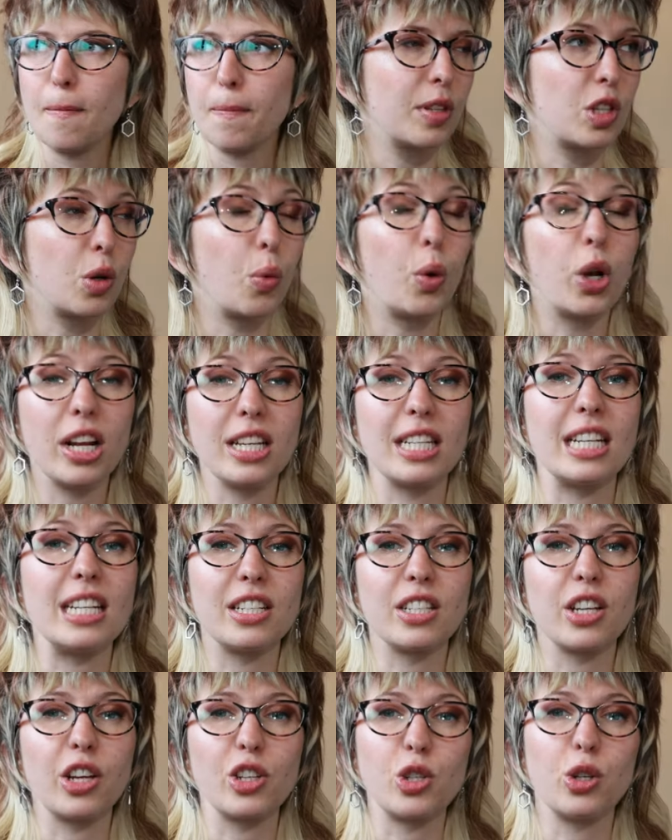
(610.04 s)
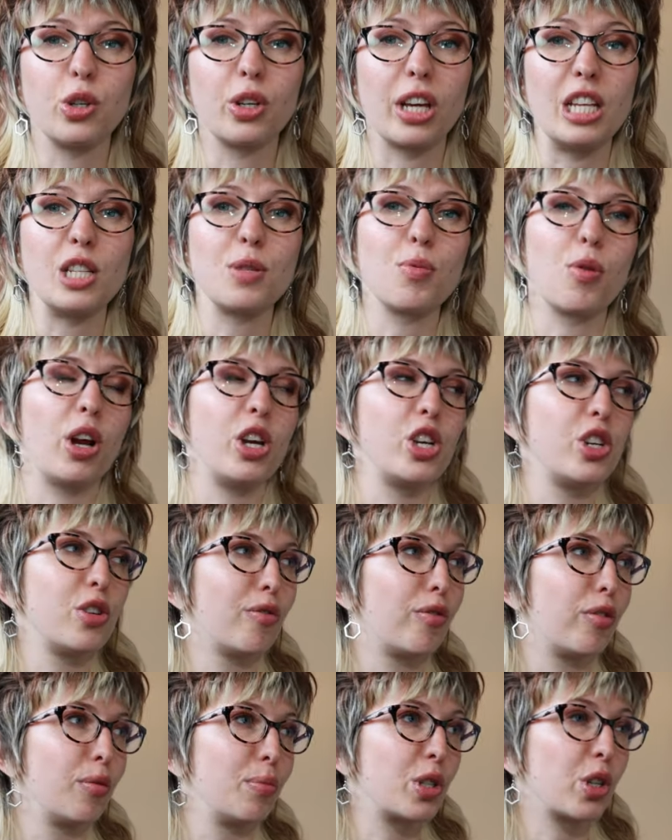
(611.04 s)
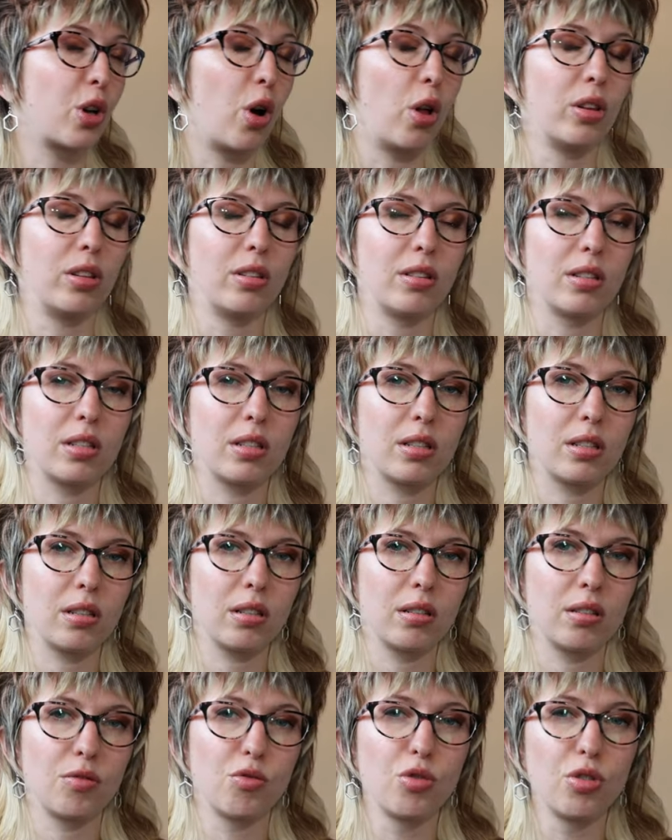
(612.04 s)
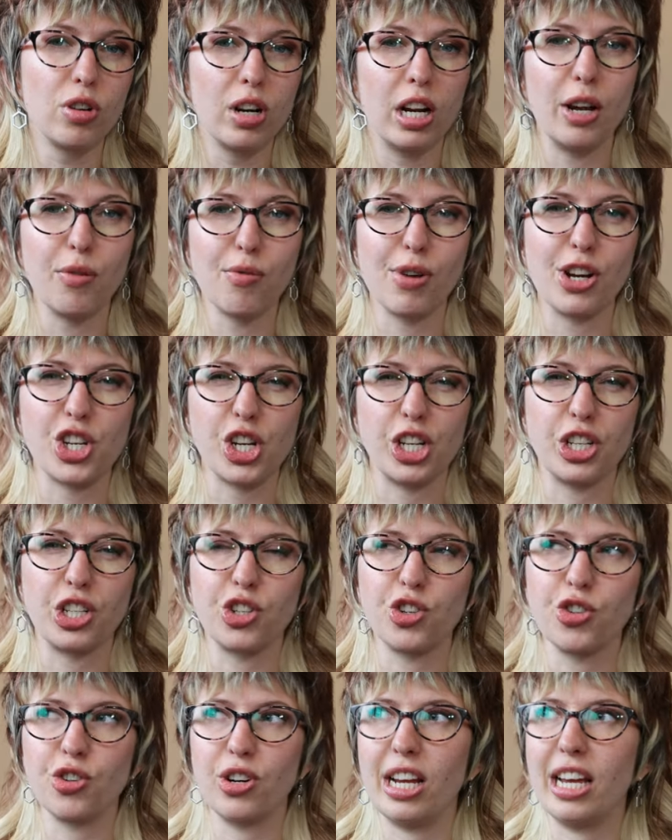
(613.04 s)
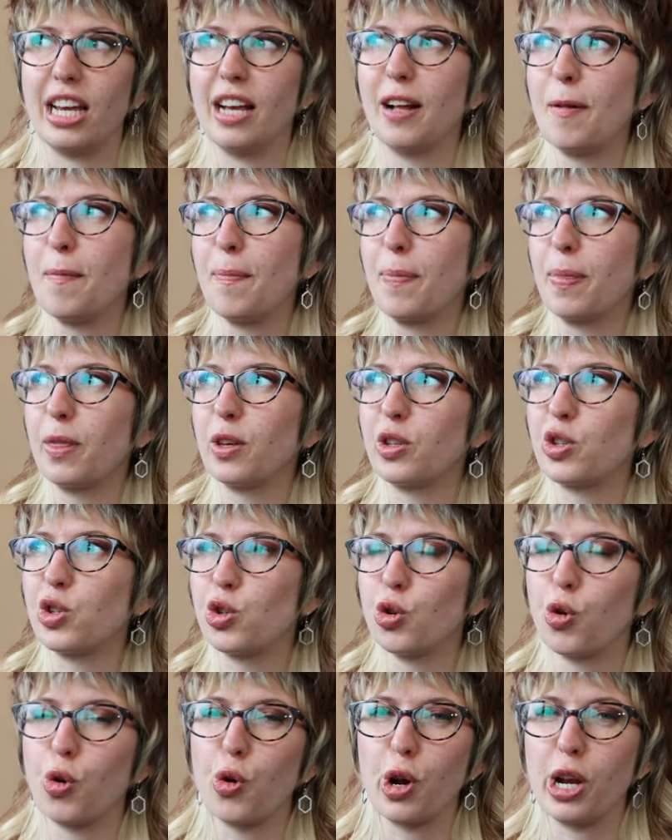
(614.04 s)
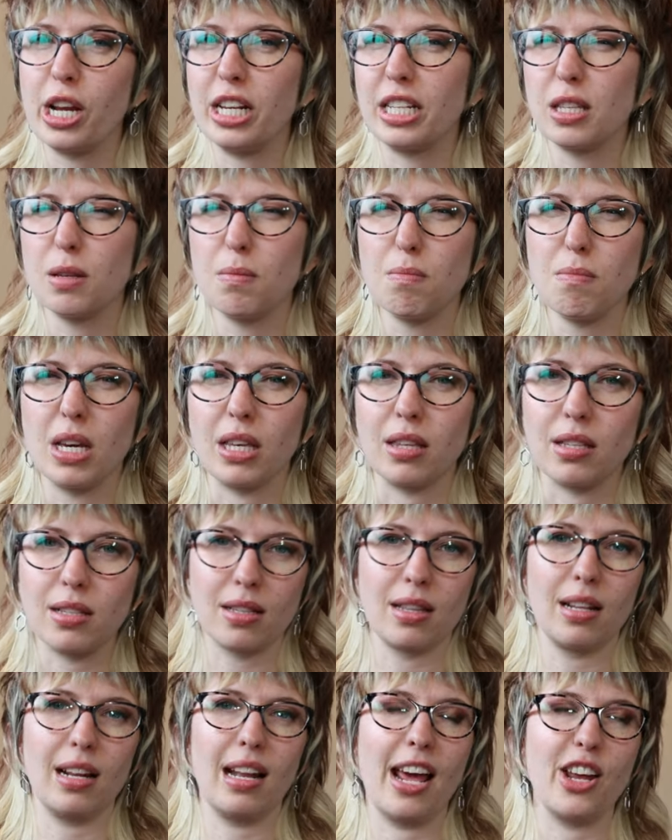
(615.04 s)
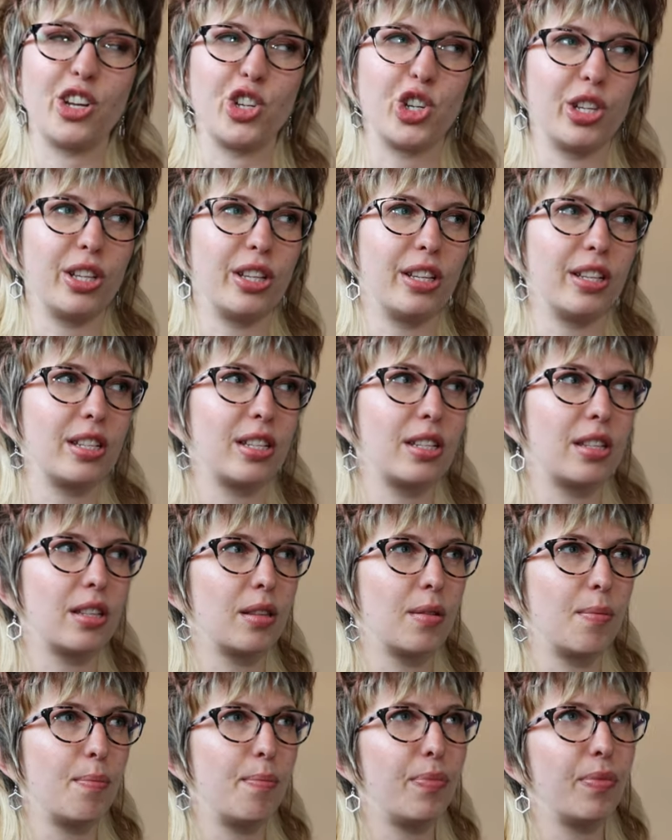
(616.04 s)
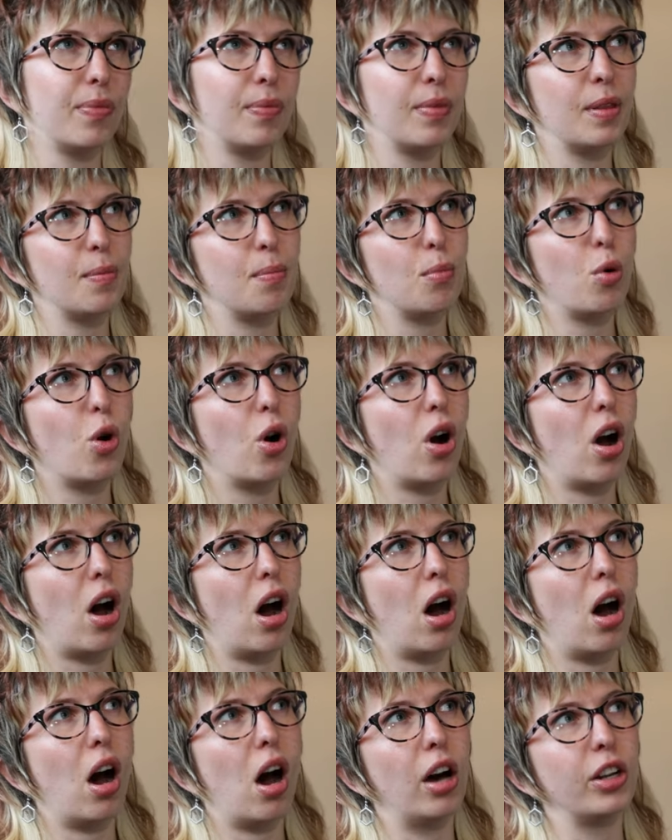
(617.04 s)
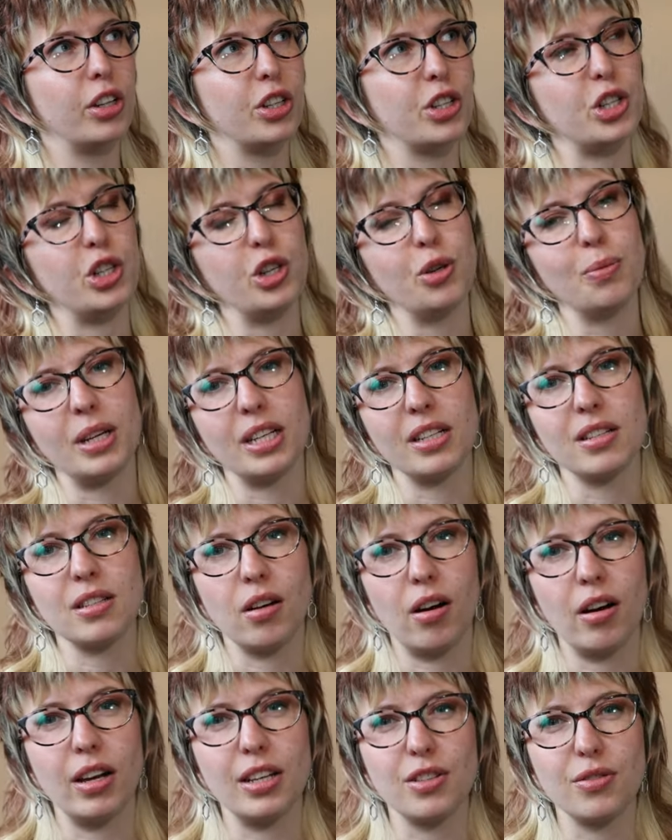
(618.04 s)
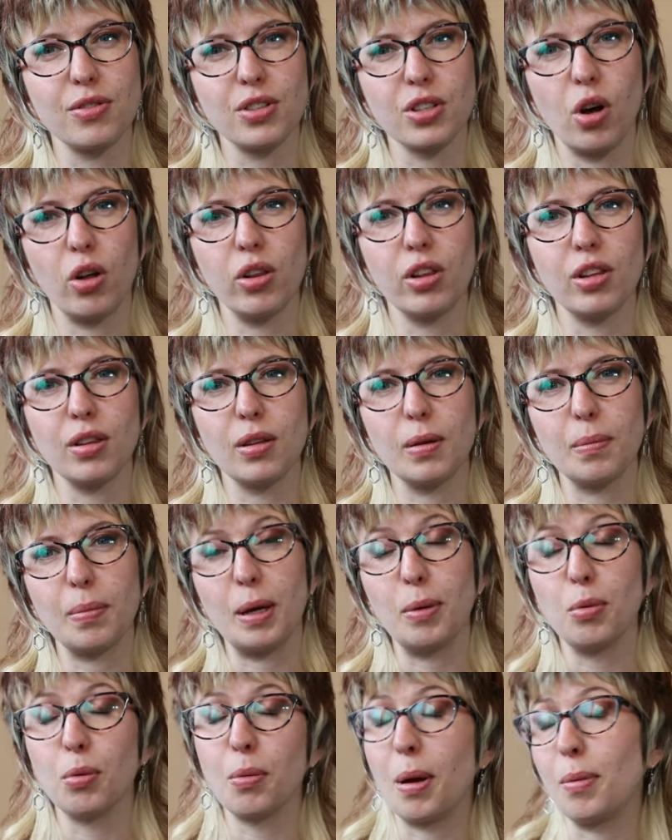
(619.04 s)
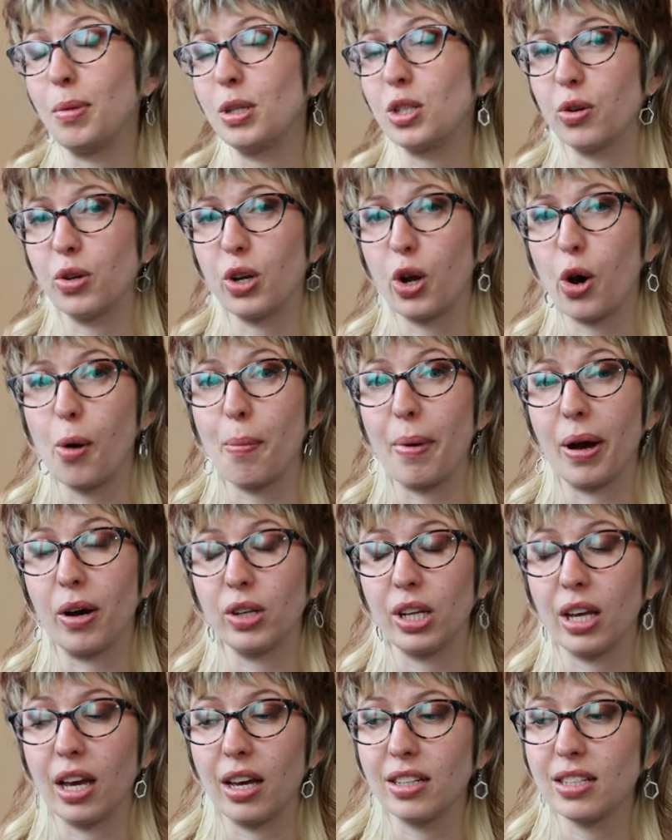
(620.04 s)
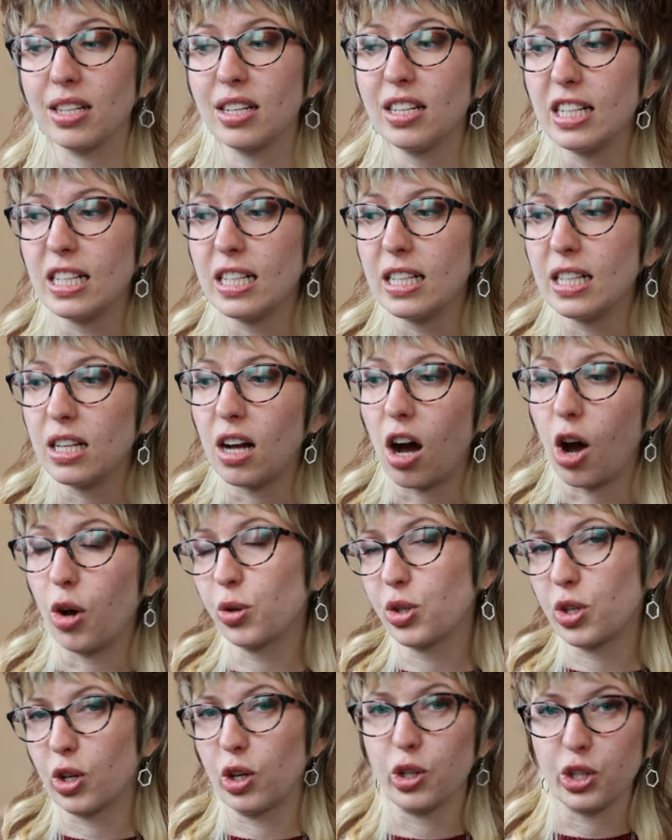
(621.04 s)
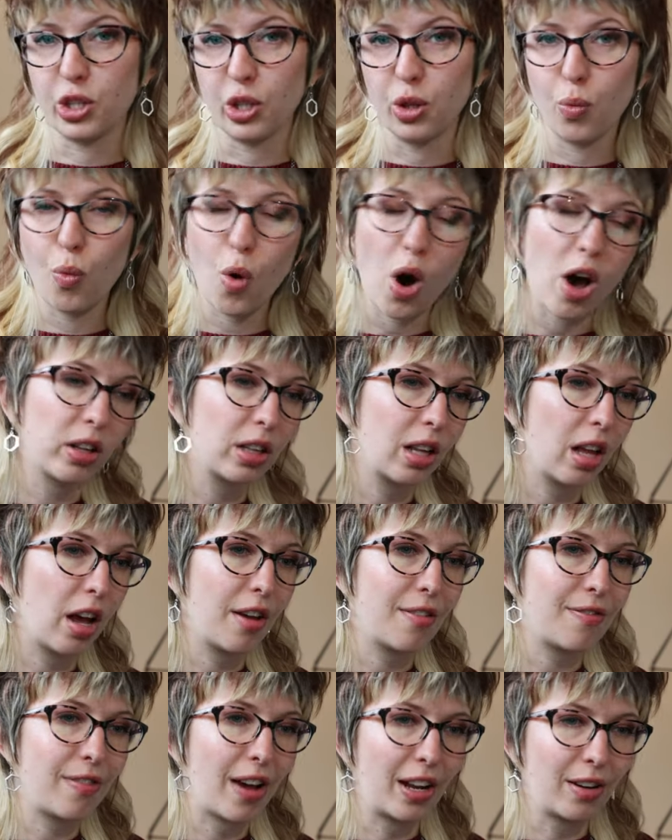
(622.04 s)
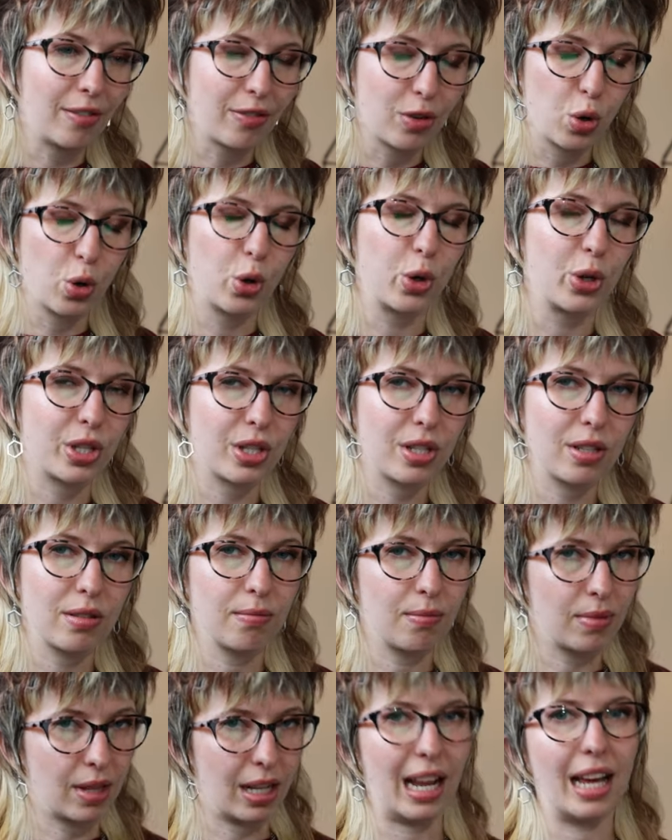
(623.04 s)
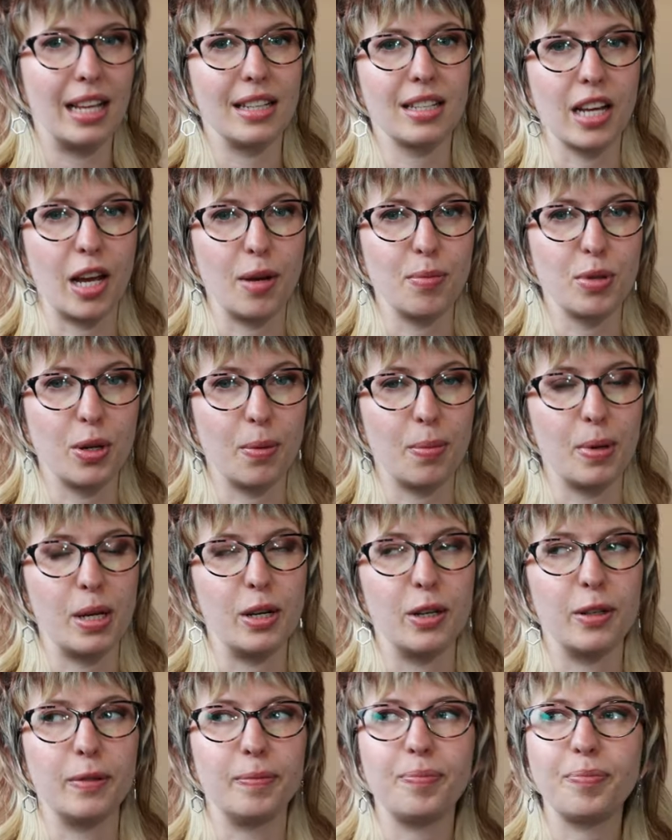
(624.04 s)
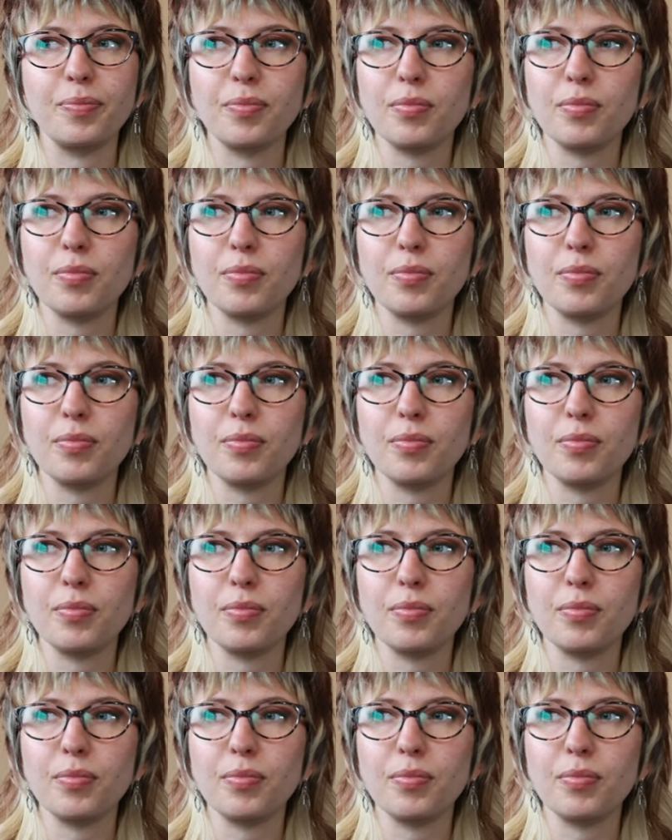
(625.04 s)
So what I did is I took inspiration from Scotland's really rich history, the stories, the myths, the legends, the more unassuming sides of Scotland that people maybe don't know about yet. I also looked at the wildlife and, of course, the landscapes up here.